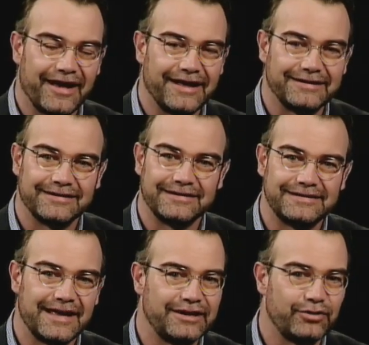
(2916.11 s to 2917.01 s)
got
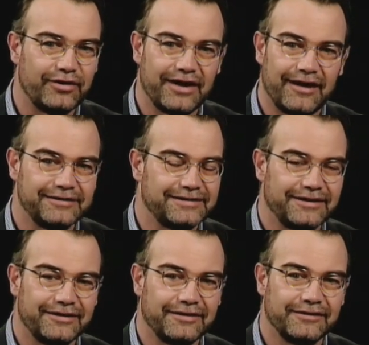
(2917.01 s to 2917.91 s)
Ted Nordhaus
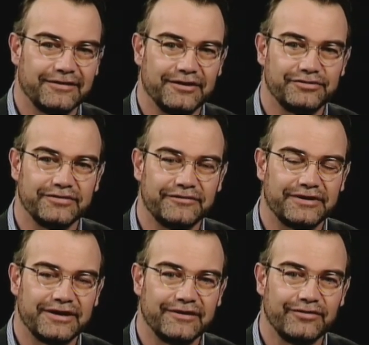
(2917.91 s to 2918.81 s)
here, a
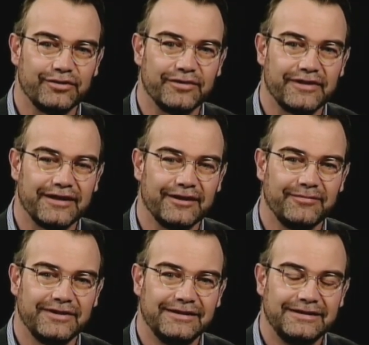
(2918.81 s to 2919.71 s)
terrific interview with him,